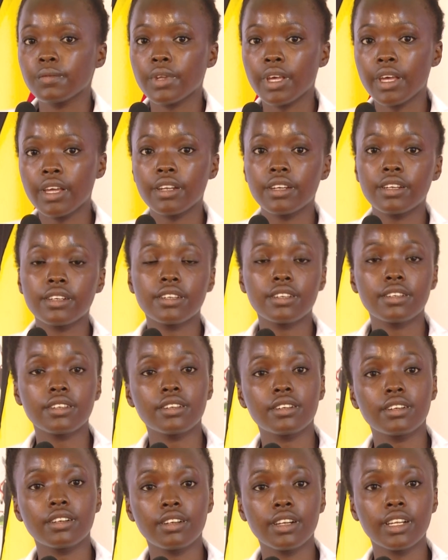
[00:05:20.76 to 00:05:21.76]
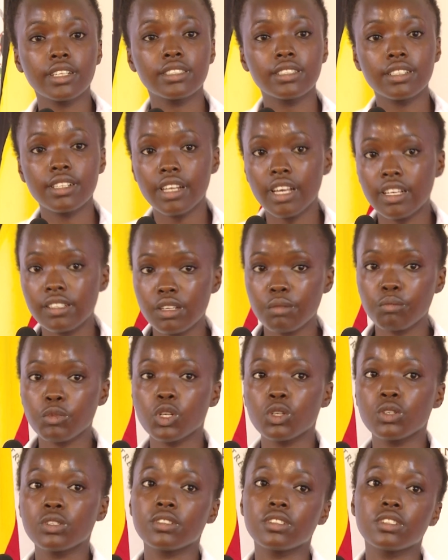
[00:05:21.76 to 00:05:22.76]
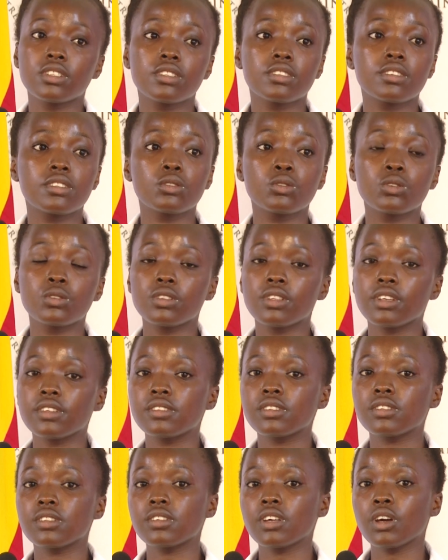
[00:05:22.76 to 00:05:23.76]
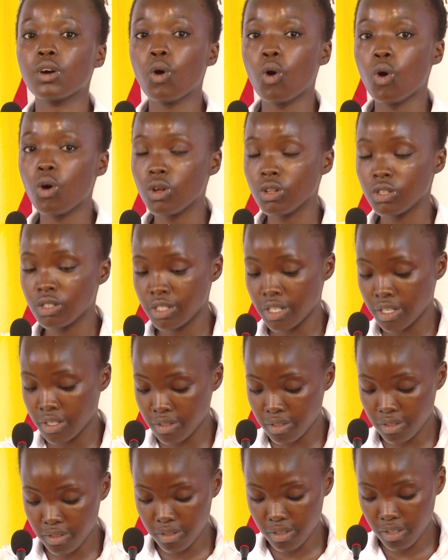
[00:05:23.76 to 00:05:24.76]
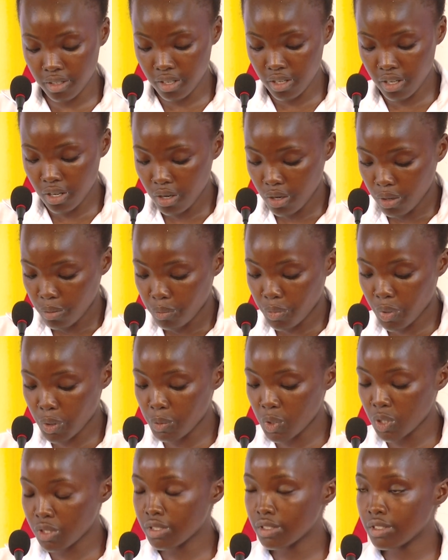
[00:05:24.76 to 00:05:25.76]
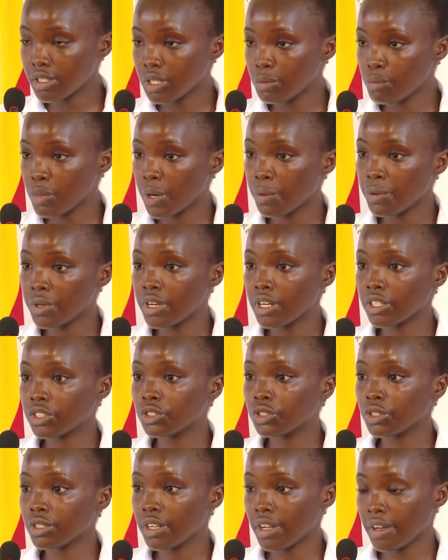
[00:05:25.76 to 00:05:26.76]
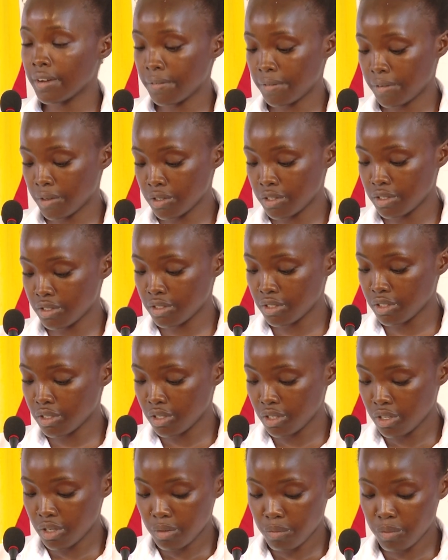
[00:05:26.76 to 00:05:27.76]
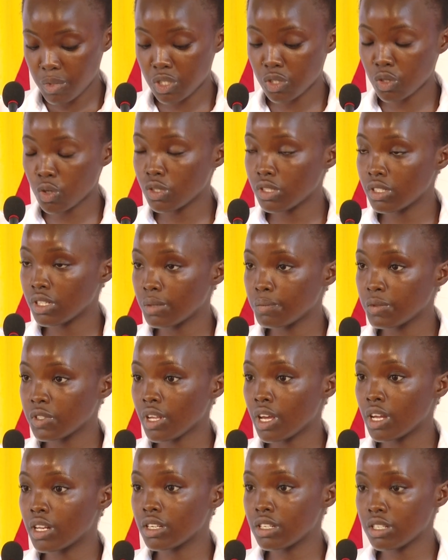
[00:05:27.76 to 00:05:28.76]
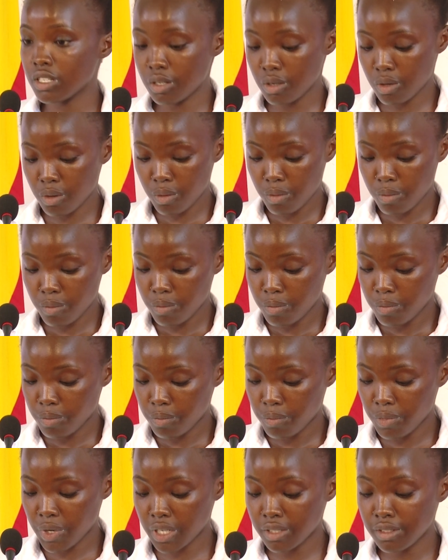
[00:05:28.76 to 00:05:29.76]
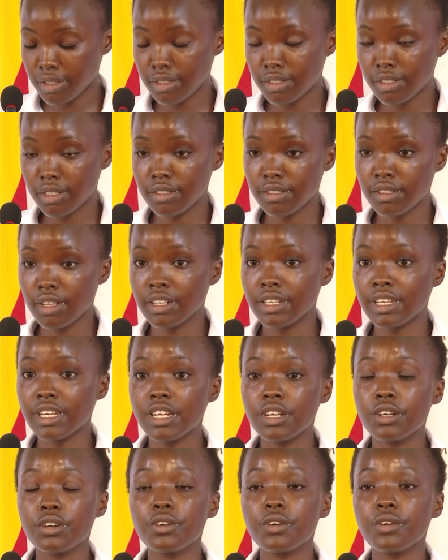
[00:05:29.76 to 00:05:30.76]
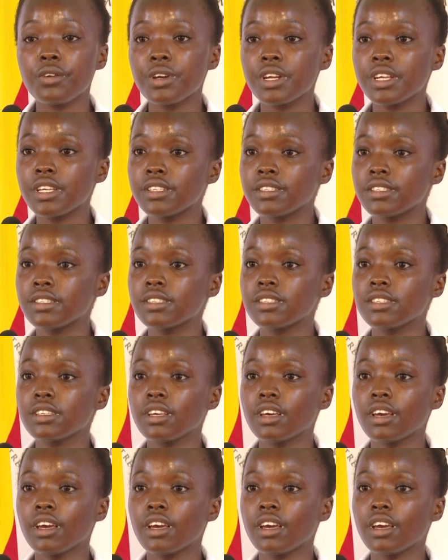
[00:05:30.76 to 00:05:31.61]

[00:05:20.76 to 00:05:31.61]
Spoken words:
And lastly, as I'm closing, still to the stakeholders, promote stigma reduction efforts, misconceptions and practices that increase